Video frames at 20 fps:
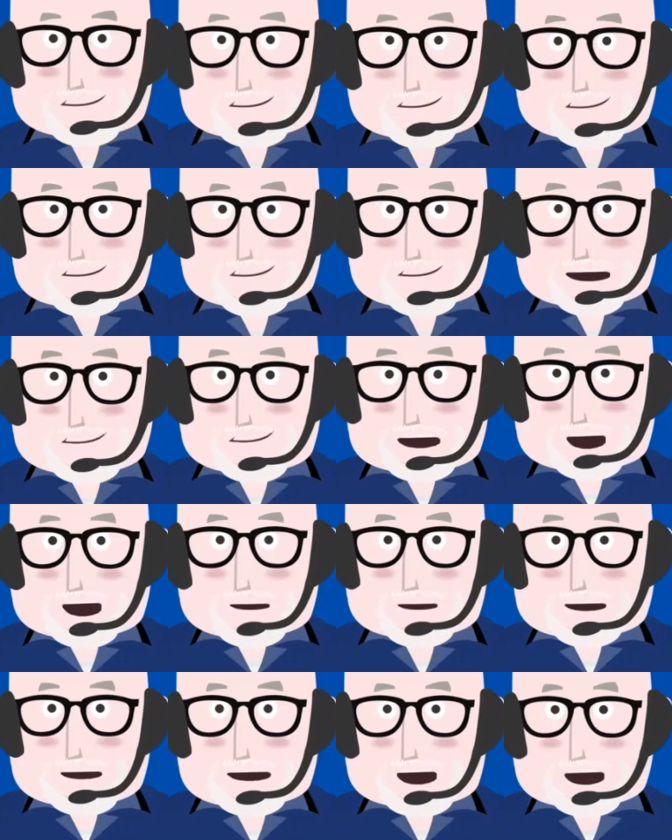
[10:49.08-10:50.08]
But right
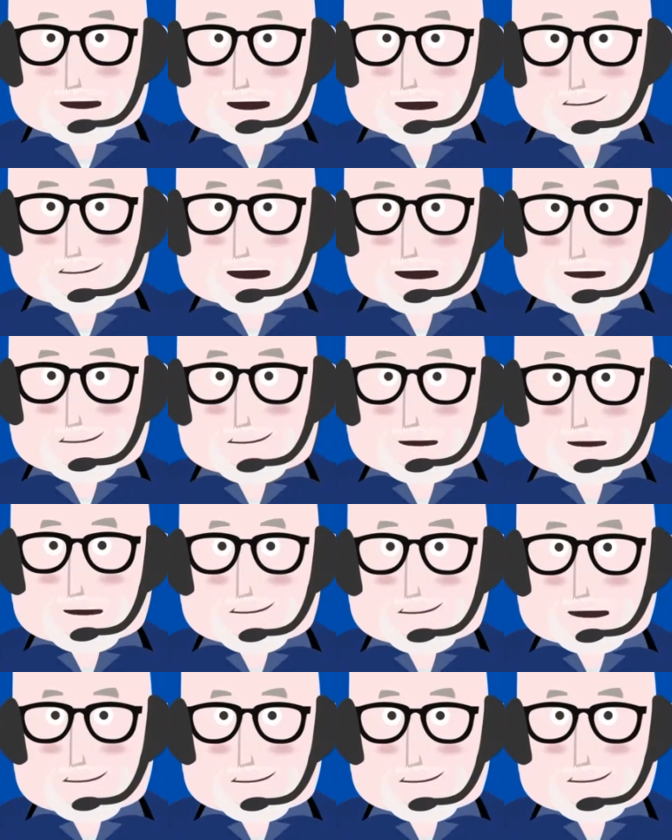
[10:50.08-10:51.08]
now, I would say as an
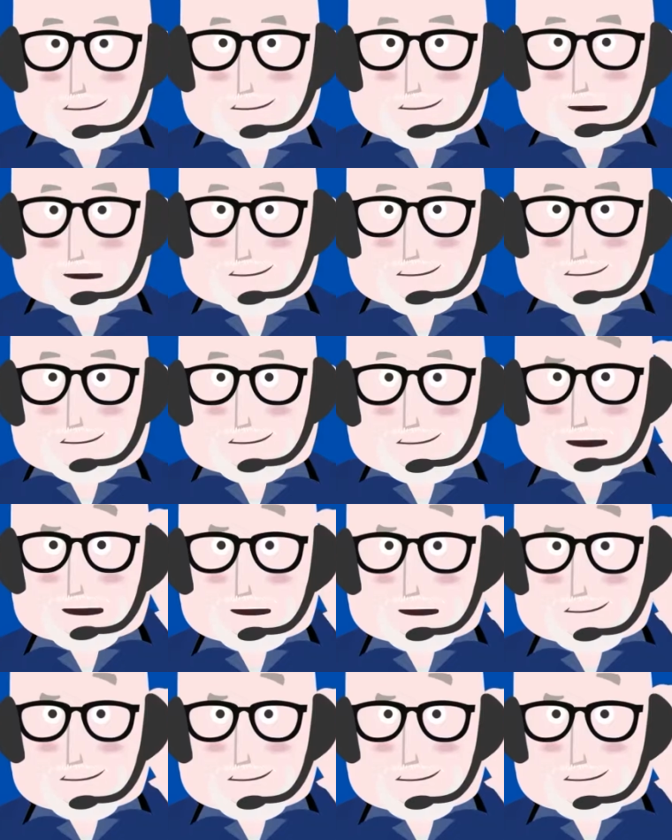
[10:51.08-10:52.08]
ecosystem, we're
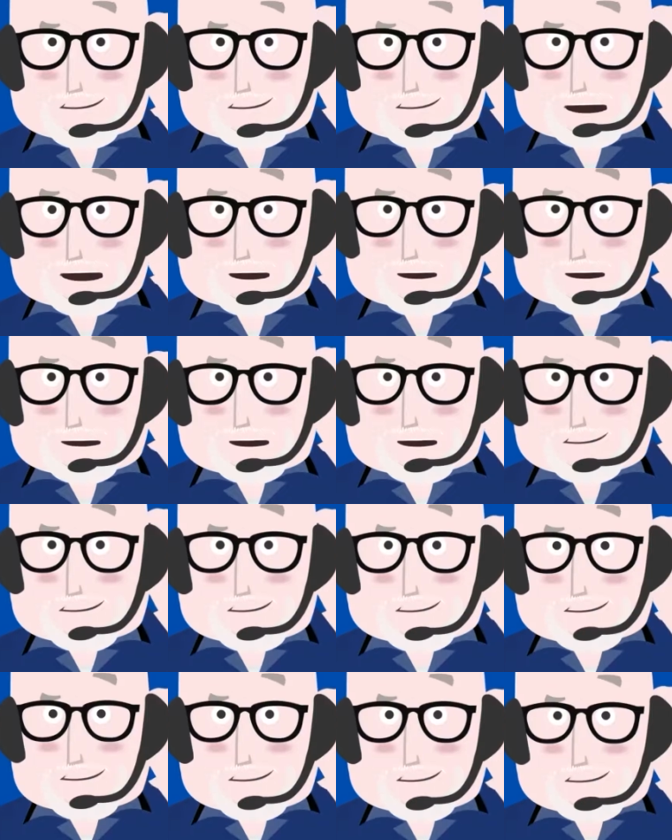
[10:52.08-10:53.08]
probably failing
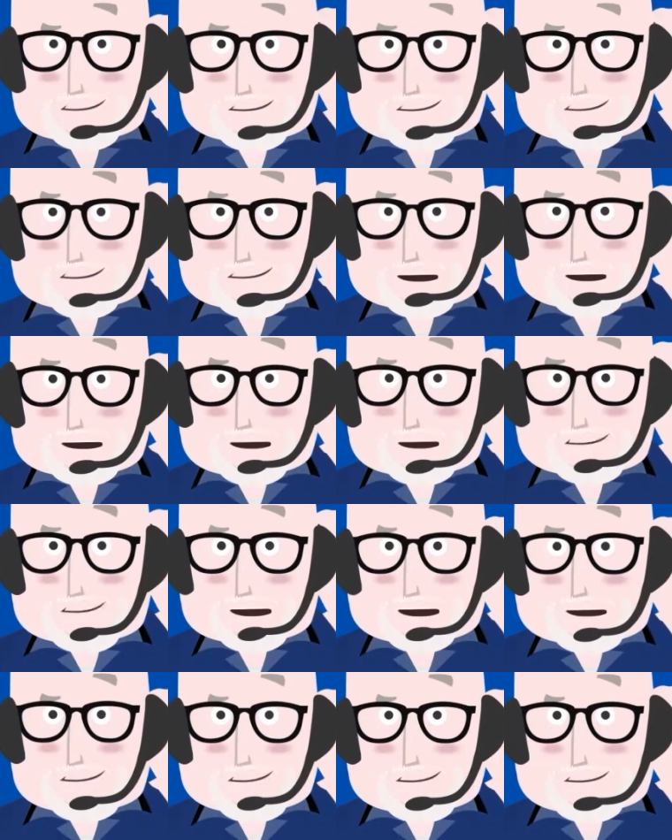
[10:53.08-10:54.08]
the
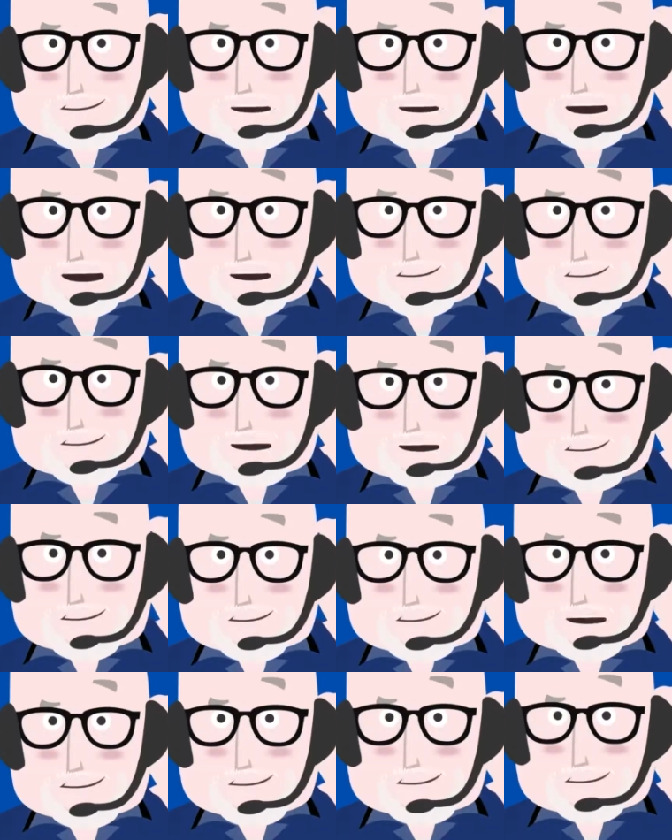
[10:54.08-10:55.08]
enterprise security
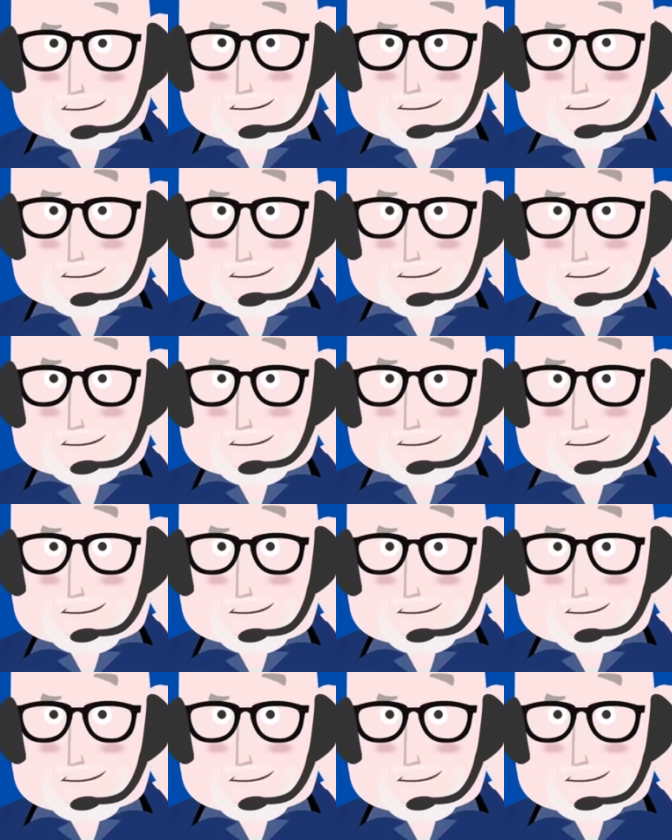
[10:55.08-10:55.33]
practice.